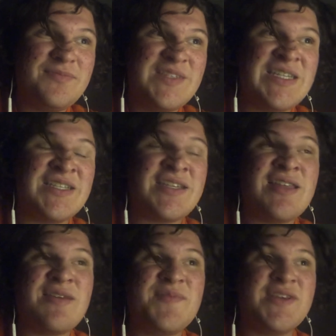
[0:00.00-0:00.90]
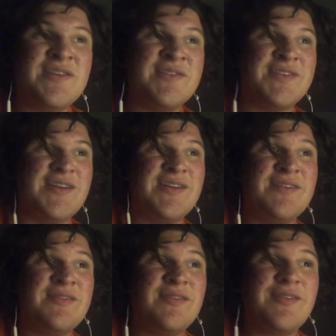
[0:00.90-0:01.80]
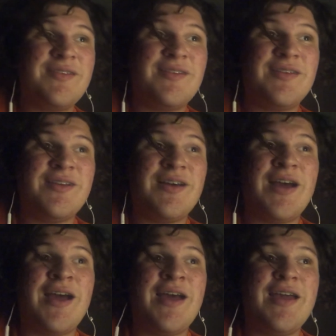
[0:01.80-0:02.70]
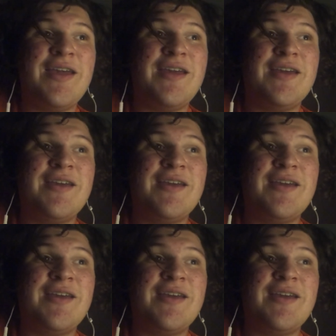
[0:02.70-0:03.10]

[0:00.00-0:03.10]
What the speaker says: And I say that because I